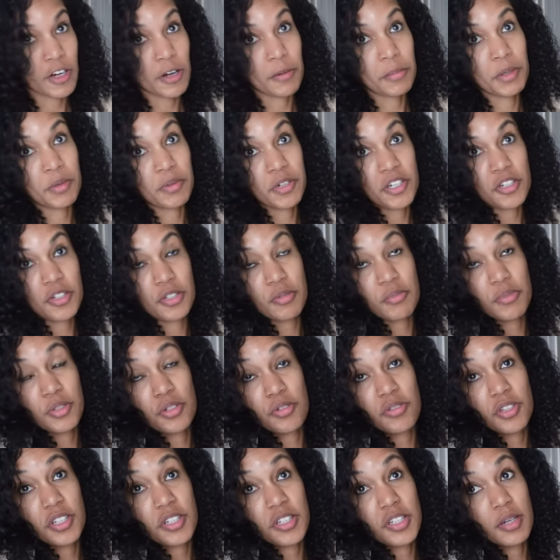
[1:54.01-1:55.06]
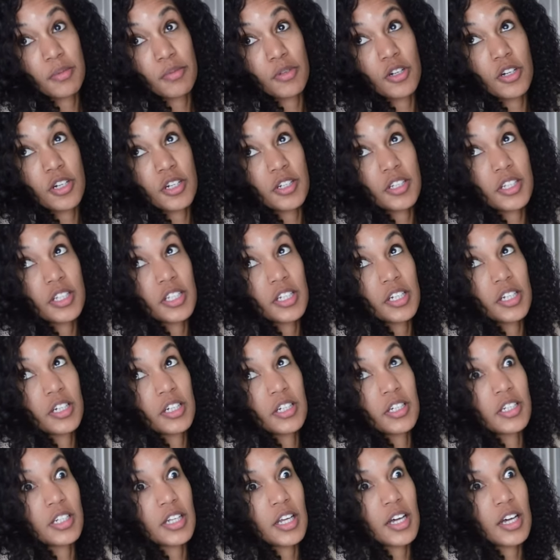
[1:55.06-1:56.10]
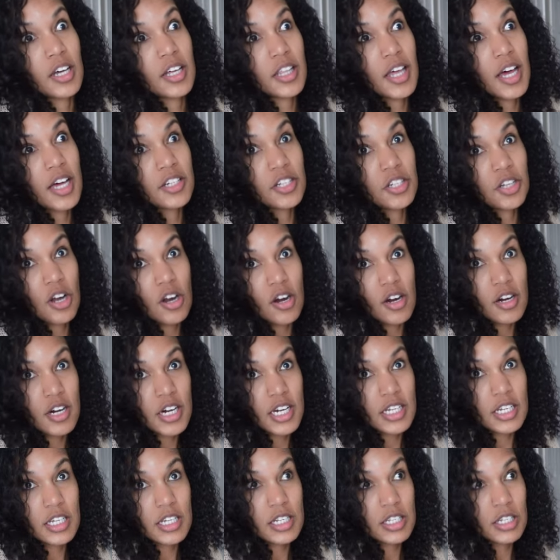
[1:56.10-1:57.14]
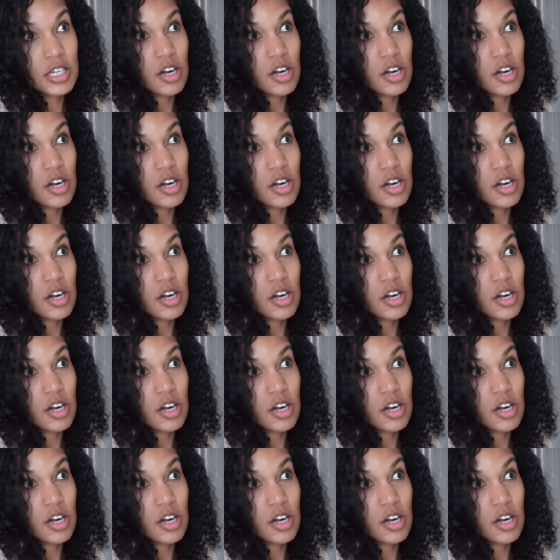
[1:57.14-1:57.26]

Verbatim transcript: I'll be wearing a swimsuit this summer, honestly, because uh, that scar is